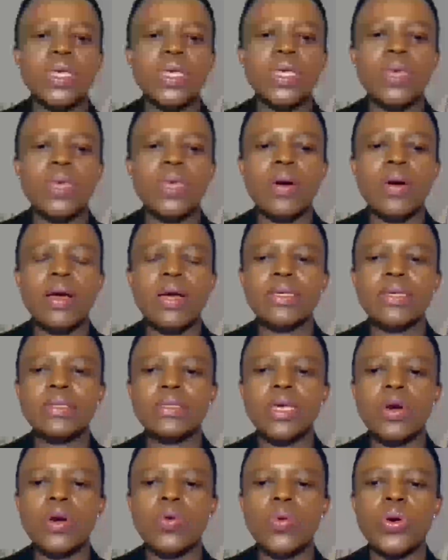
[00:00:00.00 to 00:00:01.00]
There
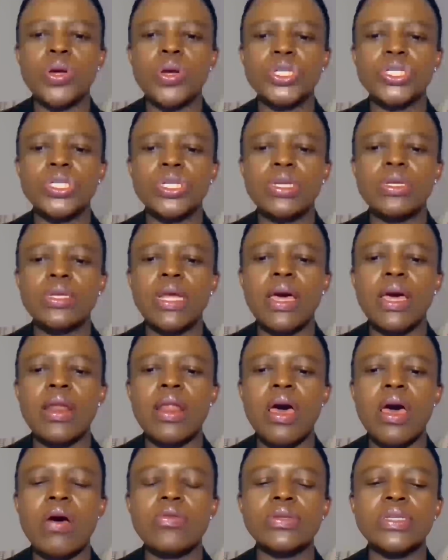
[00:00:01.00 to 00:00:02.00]
was a question
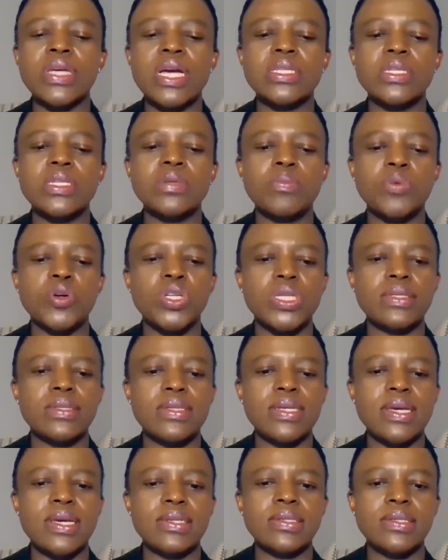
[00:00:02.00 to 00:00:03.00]
around antibody
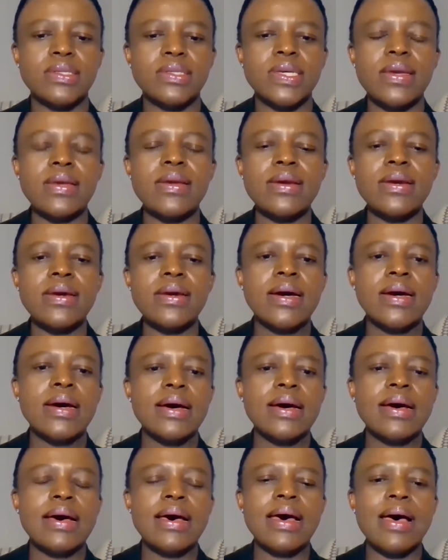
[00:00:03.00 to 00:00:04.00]
testing.
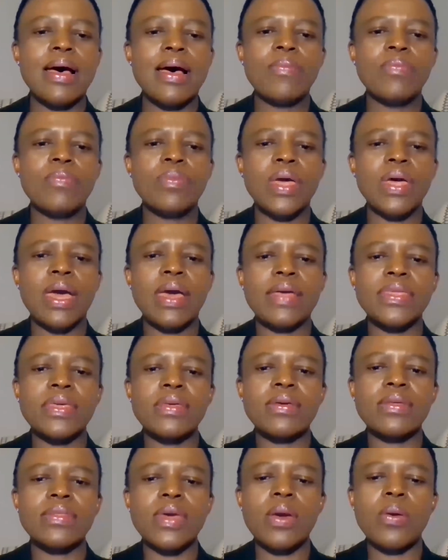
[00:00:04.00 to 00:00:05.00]
I
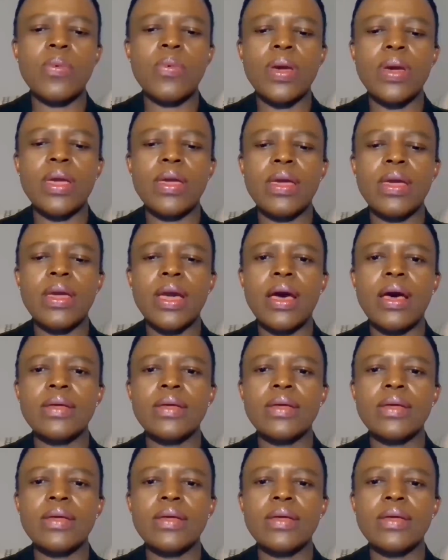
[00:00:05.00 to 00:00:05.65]
think the